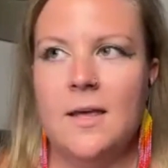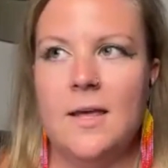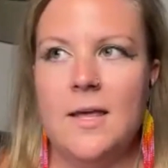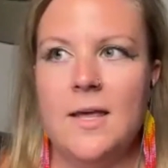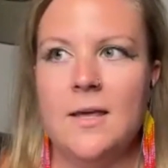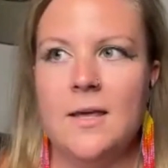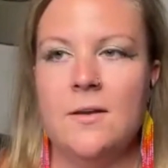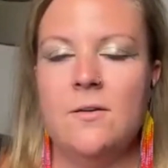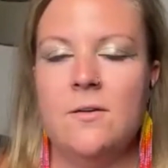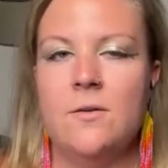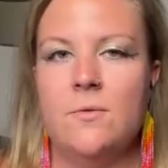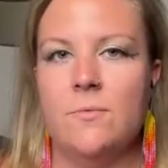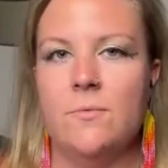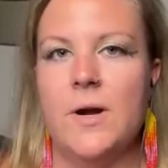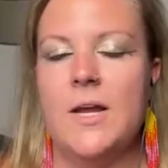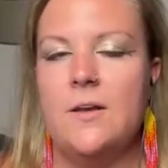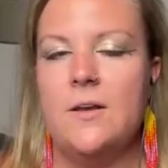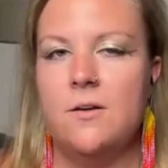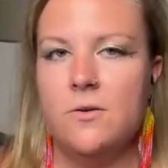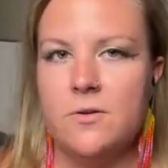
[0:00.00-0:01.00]
And
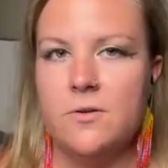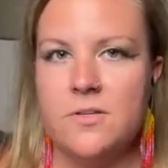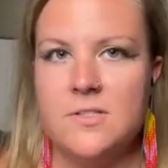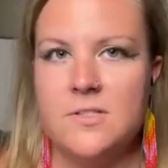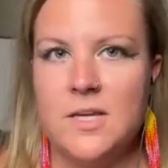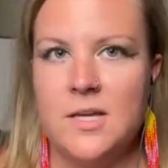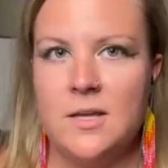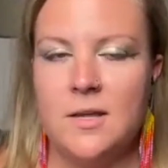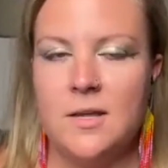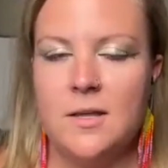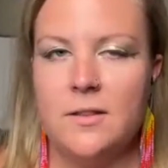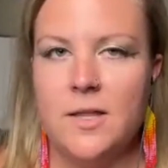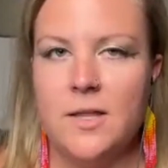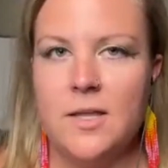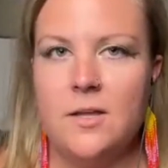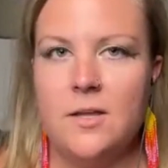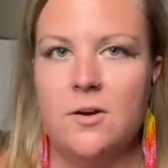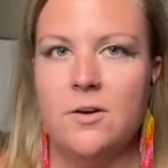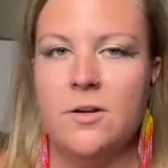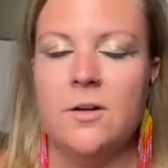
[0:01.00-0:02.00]
noticing
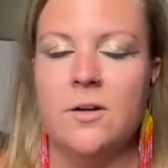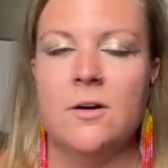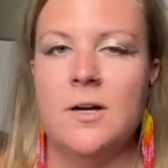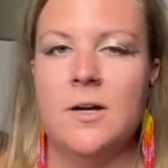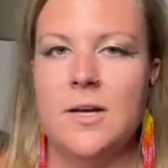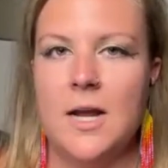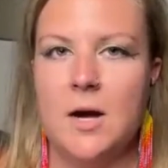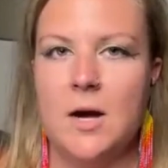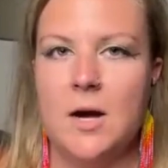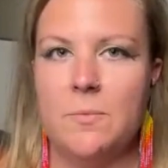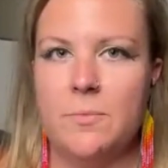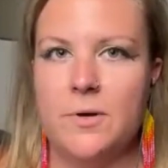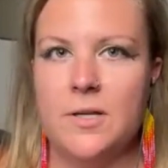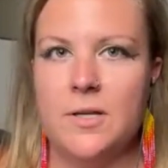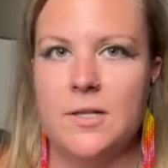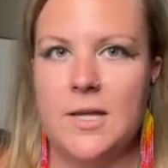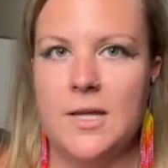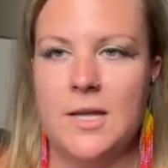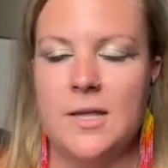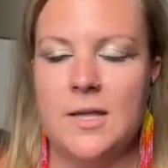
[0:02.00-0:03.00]
like your urine
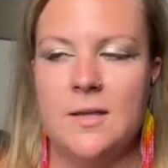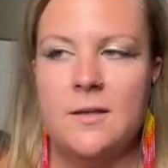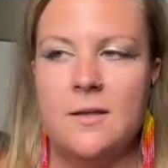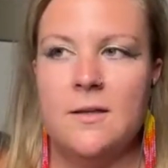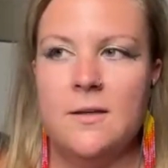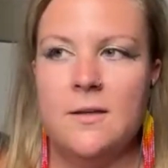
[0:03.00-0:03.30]
output, like